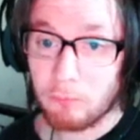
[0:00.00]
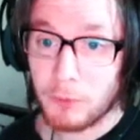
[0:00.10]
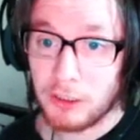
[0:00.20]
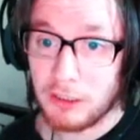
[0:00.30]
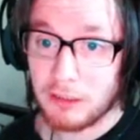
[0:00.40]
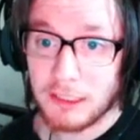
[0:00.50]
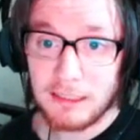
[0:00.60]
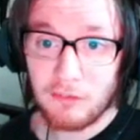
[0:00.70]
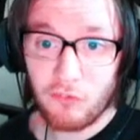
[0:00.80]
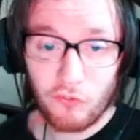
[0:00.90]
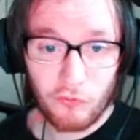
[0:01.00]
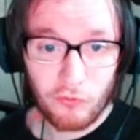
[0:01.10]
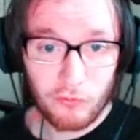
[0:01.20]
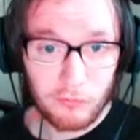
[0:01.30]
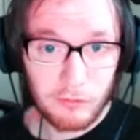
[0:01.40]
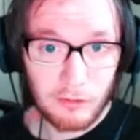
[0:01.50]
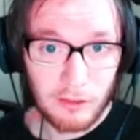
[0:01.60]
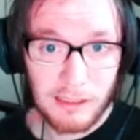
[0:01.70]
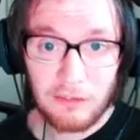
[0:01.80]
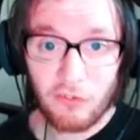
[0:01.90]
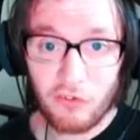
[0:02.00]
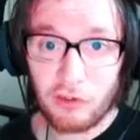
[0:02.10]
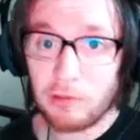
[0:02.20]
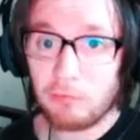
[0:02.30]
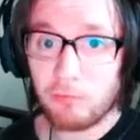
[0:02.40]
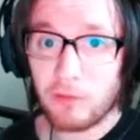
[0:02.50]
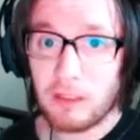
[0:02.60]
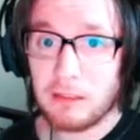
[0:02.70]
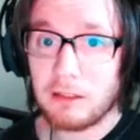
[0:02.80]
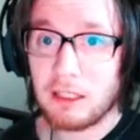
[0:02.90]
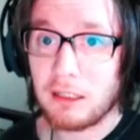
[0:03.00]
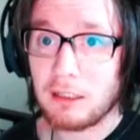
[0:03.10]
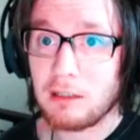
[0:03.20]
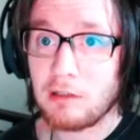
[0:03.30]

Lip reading: But yeah, that's that stuff. And then,